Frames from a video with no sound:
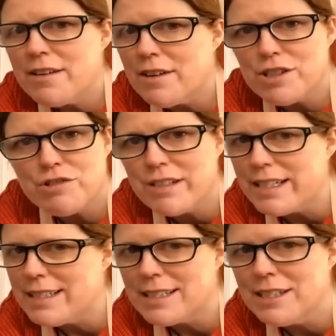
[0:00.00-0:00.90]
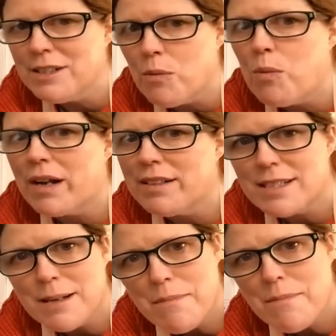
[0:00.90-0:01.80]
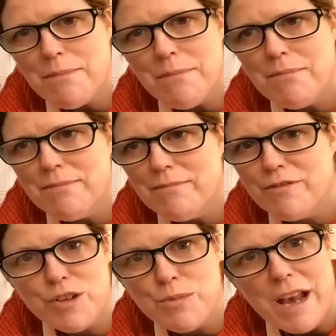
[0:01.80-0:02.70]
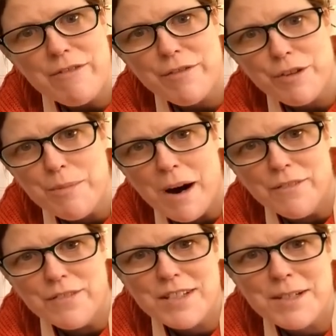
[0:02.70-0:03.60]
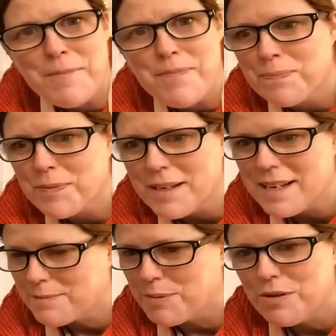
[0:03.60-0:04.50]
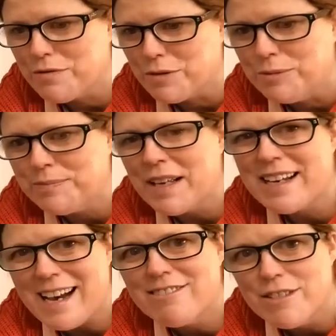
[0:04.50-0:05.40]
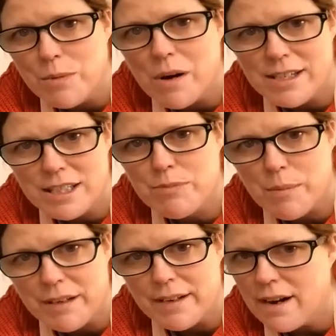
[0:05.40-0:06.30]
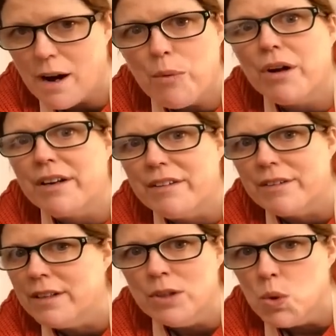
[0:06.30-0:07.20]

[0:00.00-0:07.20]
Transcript: night treat once every few months. That's beautiful. Calorie wise, it's probably, I won't even,